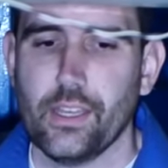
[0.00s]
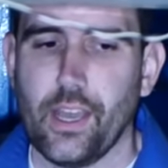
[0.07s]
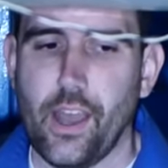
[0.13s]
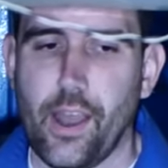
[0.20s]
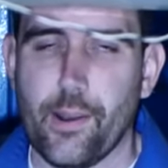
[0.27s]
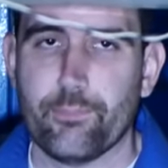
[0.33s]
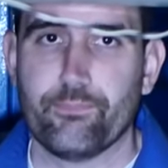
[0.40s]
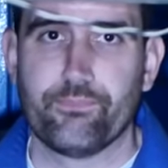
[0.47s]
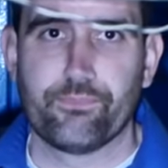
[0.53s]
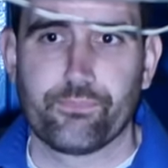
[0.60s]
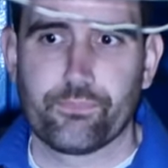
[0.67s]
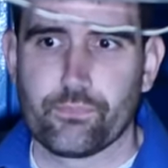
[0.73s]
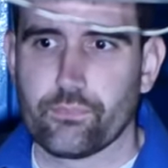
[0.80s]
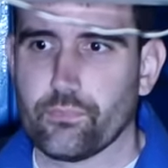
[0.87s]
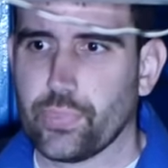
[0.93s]
um,
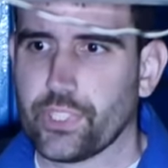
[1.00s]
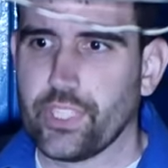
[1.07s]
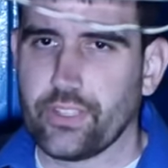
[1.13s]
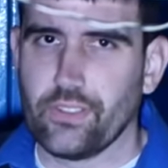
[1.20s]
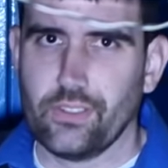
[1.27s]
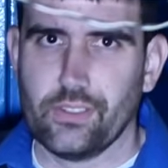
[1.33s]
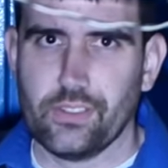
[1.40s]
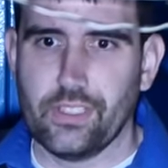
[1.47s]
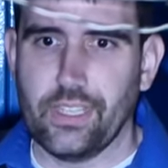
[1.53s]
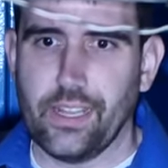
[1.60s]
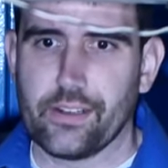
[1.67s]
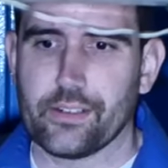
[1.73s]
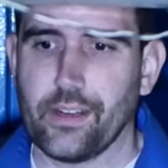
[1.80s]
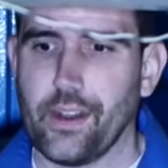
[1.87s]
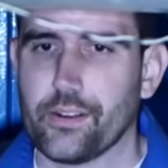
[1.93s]
particularly
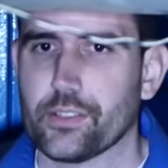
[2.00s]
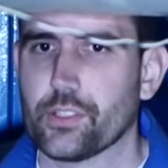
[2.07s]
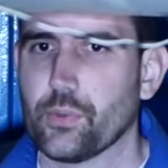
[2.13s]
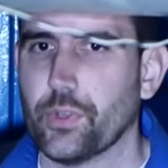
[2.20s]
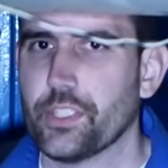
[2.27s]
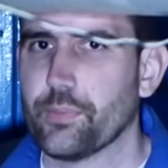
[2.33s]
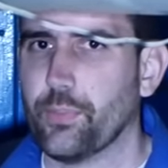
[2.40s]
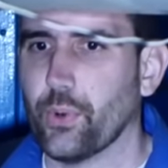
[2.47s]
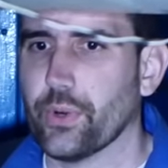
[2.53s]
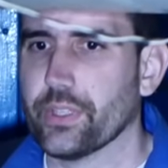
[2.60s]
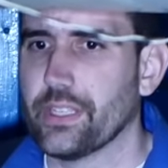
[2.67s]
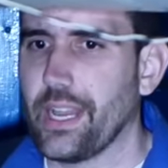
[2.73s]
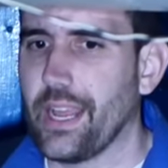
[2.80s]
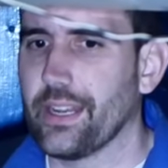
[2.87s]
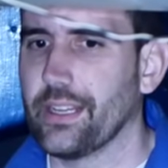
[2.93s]
our, our,
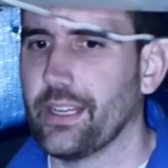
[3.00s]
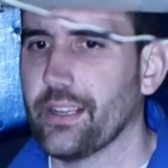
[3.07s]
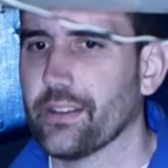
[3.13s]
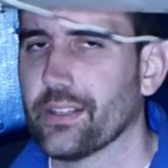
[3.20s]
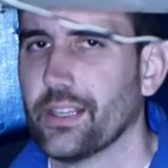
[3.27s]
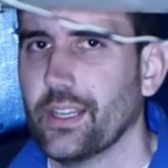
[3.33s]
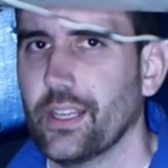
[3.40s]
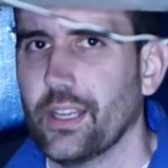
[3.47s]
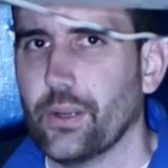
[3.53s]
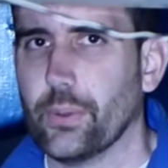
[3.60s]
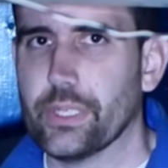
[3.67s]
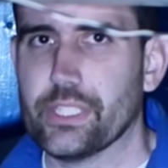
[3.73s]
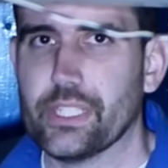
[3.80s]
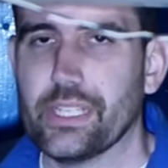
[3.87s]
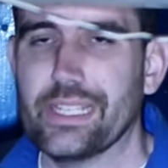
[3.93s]
switchboard down here,
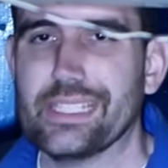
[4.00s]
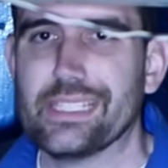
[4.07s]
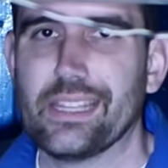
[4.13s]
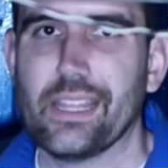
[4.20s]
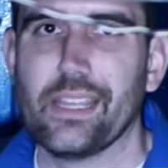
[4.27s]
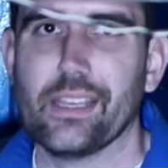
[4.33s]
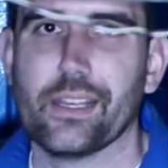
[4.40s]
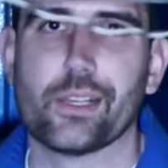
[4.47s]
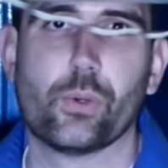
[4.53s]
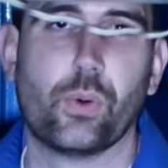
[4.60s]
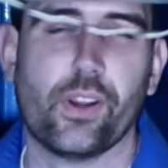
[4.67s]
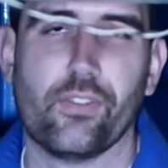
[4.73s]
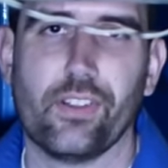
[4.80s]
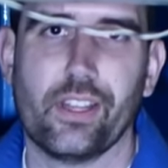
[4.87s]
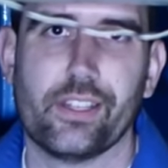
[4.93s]
which is the
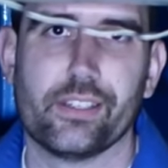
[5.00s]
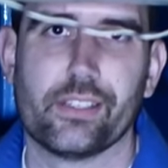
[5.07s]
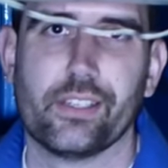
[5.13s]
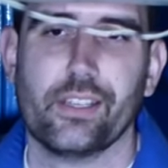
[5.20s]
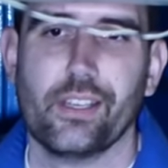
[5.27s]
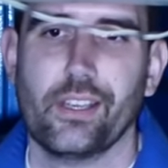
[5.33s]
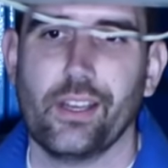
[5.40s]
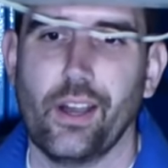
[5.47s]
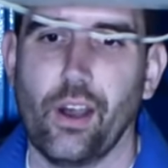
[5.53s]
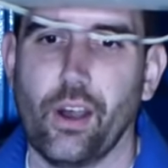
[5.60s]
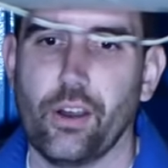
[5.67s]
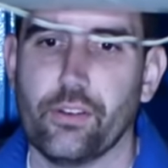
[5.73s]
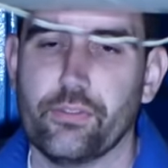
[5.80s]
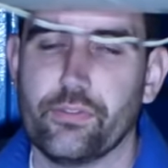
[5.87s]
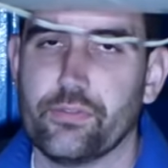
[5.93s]
equivalent
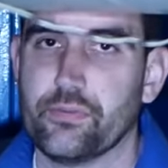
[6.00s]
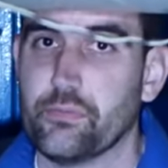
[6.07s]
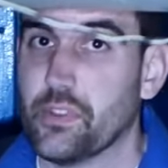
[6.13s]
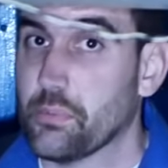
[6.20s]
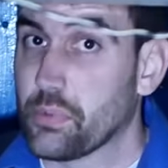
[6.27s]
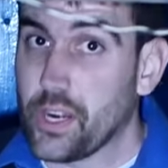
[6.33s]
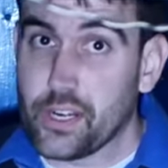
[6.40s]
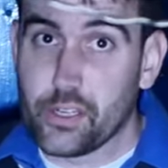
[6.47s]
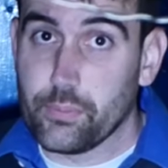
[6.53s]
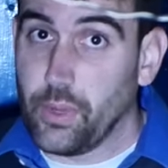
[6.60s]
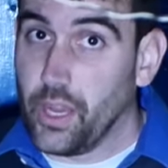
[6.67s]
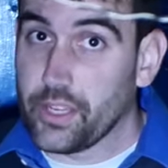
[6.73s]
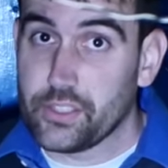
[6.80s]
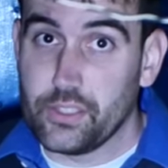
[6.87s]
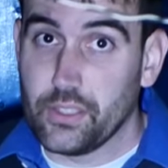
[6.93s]
of the breaker
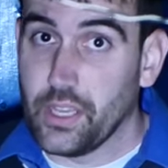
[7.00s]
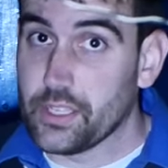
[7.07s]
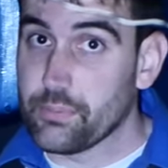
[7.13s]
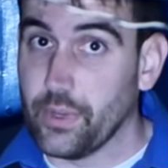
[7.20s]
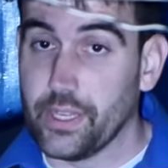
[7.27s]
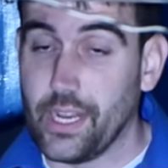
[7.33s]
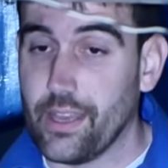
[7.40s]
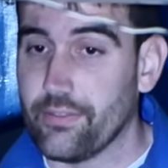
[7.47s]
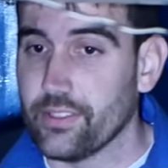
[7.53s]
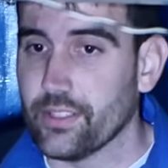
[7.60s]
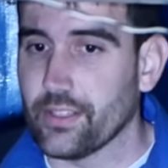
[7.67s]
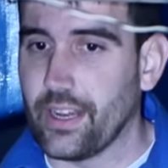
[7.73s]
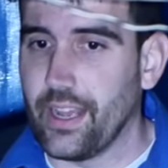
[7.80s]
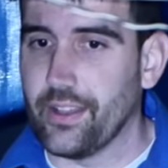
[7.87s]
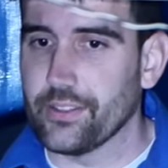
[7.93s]
box you guys might have in
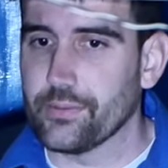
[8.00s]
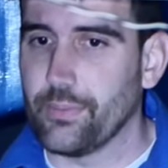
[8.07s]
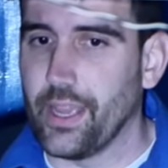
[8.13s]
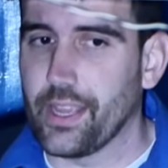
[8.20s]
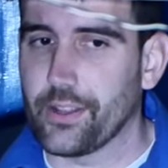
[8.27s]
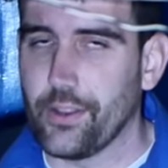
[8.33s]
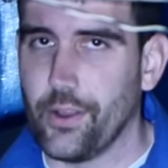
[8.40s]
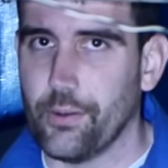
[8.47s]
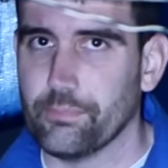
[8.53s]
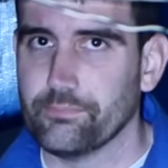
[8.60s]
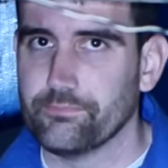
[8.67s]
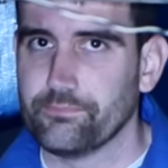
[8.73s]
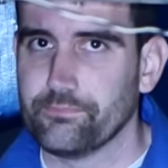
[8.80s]
your house back home.